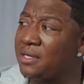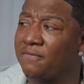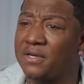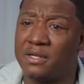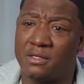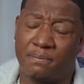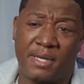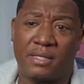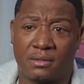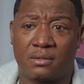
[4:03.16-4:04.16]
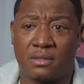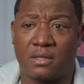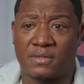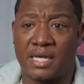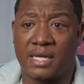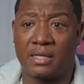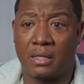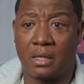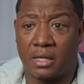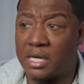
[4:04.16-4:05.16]
here for this little bitch. You know what I'm saying?
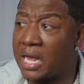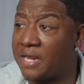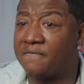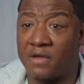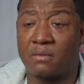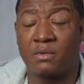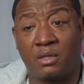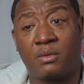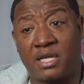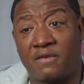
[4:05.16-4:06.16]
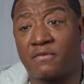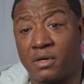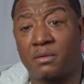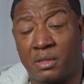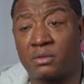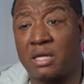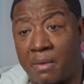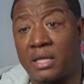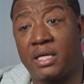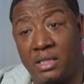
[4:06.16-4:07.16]
that's how they felt. Them nigga was dead for real. Them nigga talking
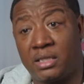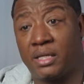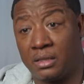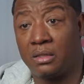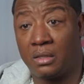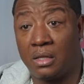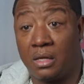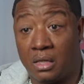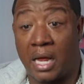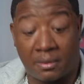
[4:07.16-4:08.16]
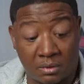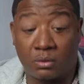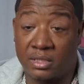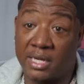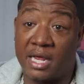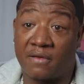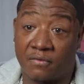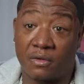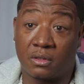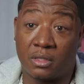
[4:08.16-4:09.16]
about killing Nitty. Like, them nigga was dead ass
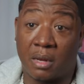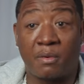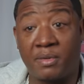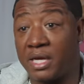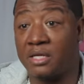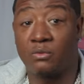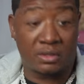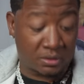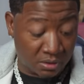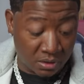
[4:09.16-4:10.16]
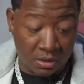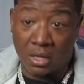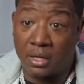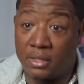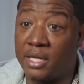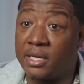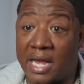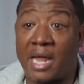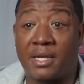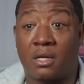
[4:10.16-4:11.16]
for real. I'm gonna be honest with you. Damn. Nitty
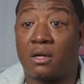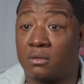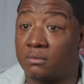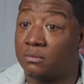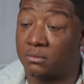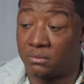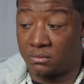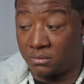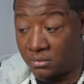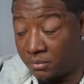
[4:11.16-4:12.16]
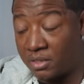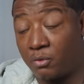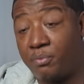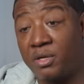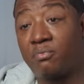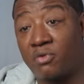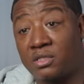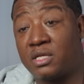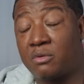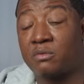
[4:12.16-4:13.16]
got down, them nigga was putting
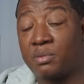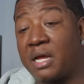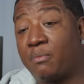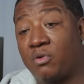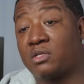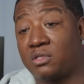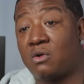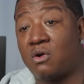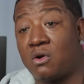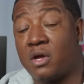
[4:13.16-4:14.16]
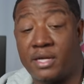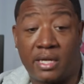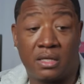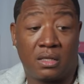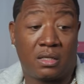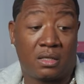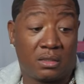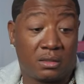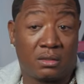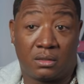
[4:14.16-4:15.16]
pressure. They was applying pressure so hard that
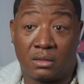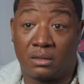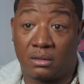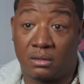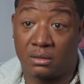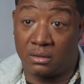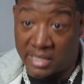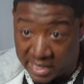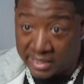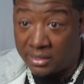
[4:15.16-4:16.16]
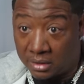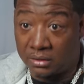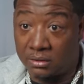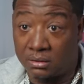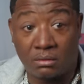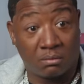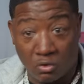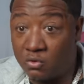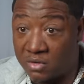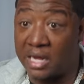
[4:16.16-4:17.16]
Nitty
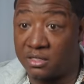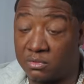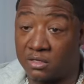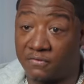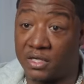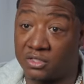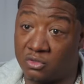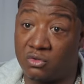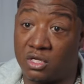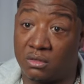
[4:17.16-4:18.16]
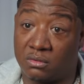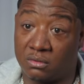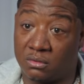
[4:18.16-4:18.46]
moved out his motherfucking studio.